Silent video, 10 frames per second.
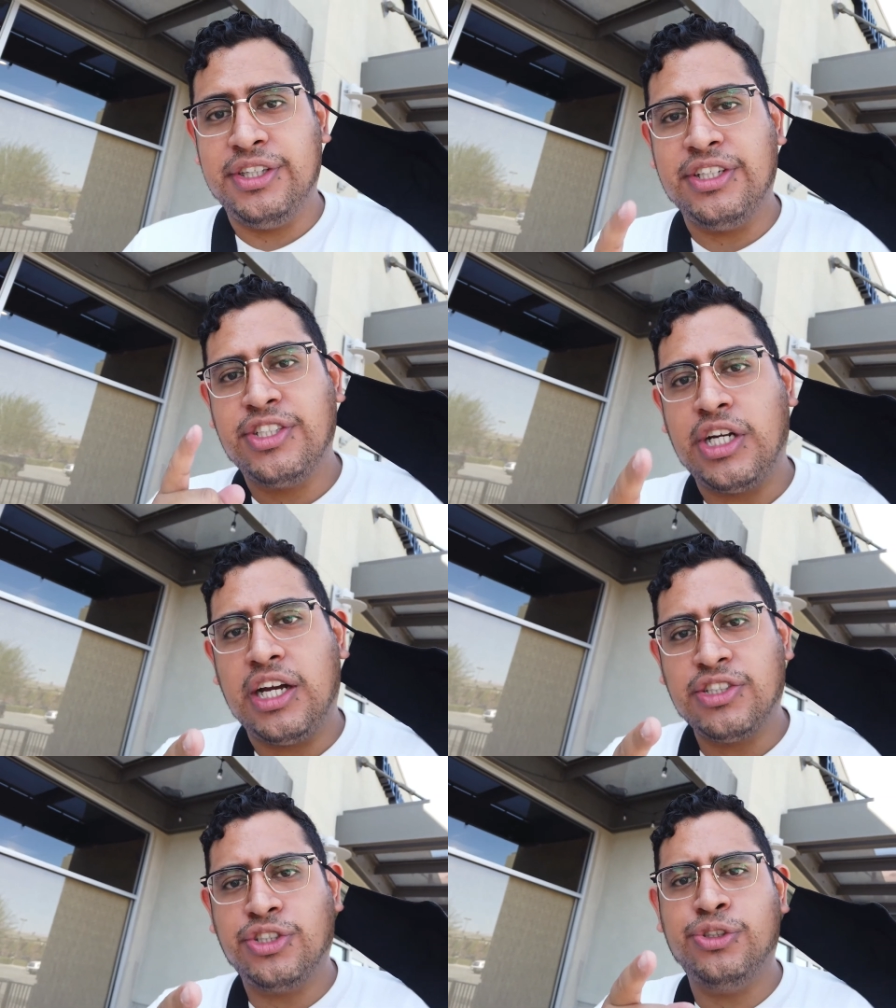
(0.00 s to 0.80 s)
good. The
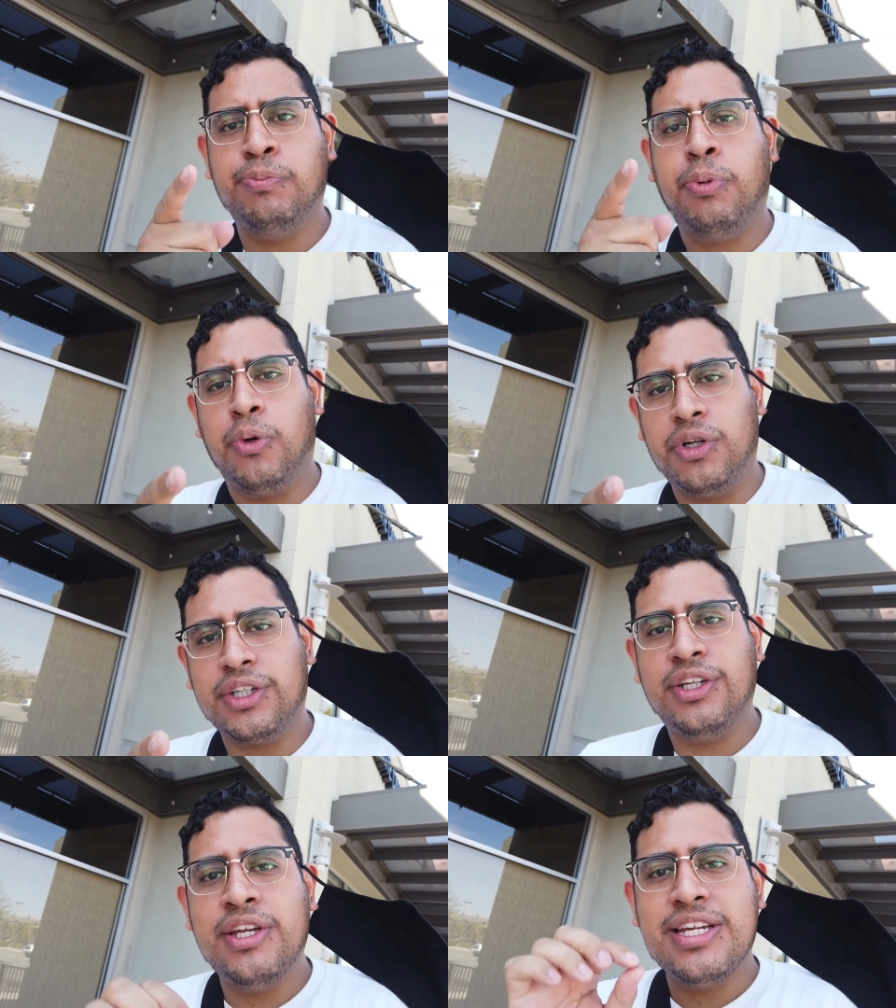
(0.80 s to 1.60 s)
chashu
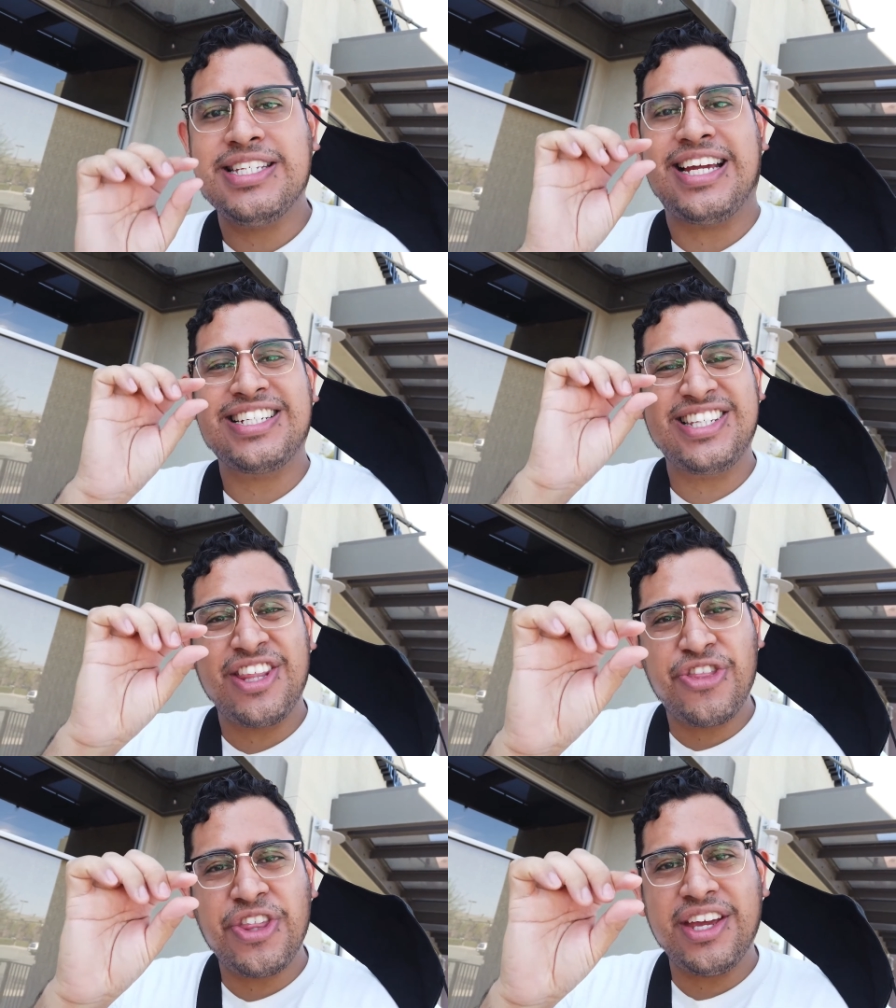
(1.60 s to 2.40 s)
pork is
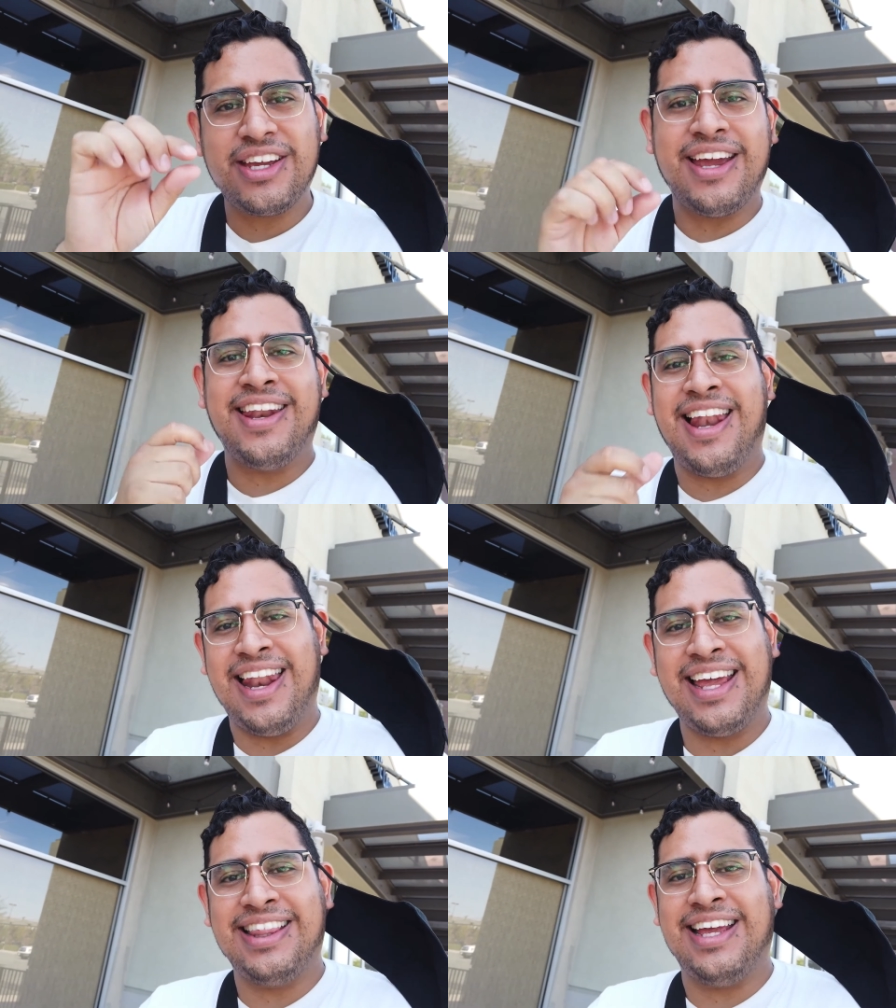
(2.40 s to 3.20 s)
actually thick, and I
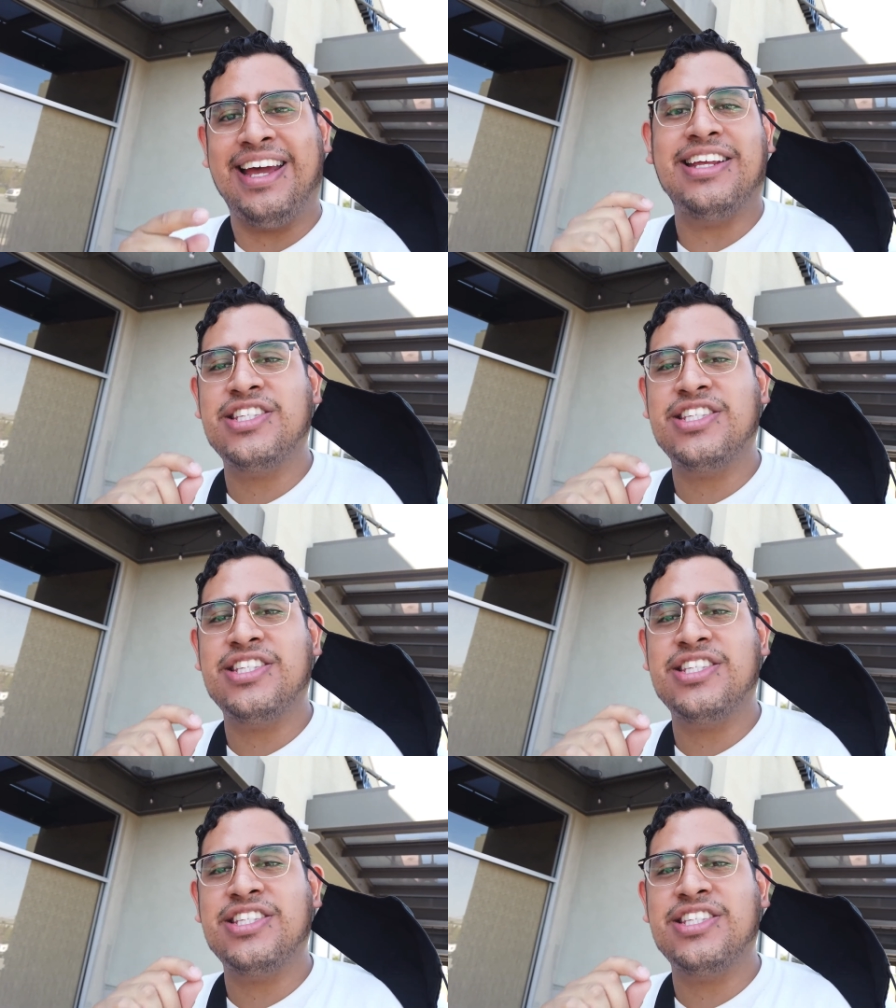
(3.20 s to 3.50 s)
like that.